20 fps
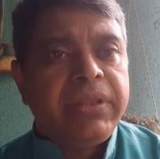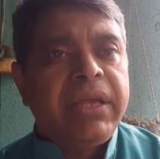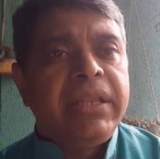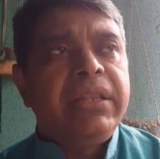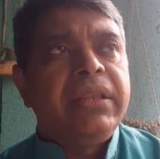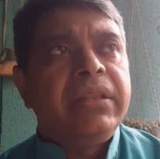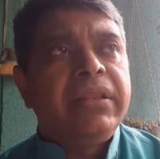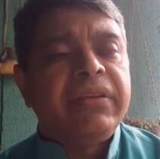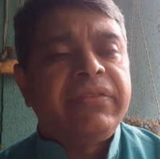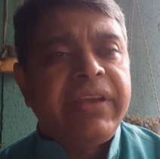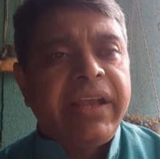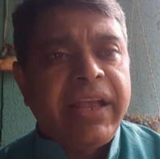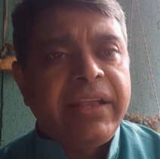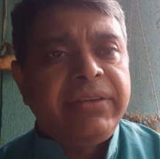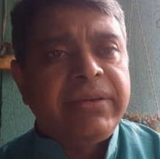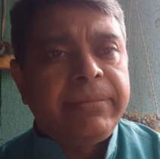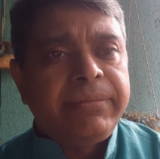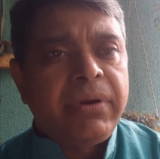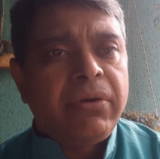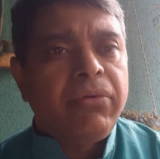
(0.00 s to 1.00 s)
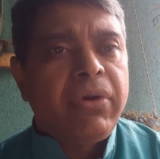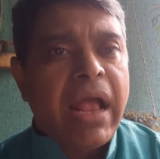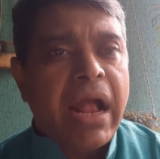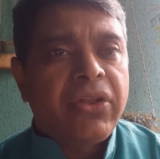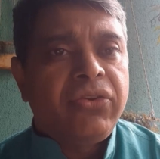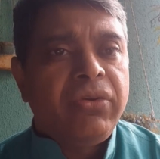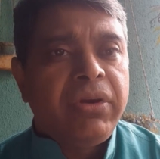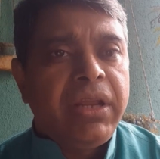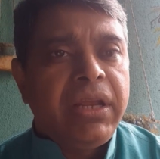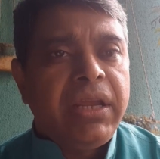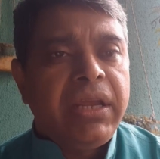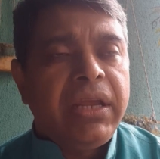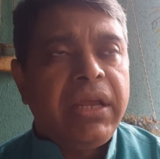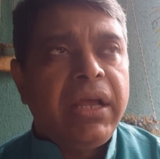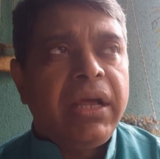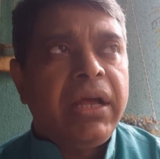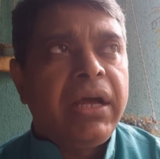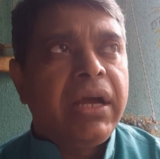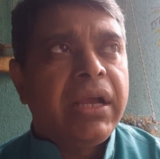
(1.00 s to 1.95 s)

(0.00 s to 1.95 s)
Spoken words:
Then the second chapter actually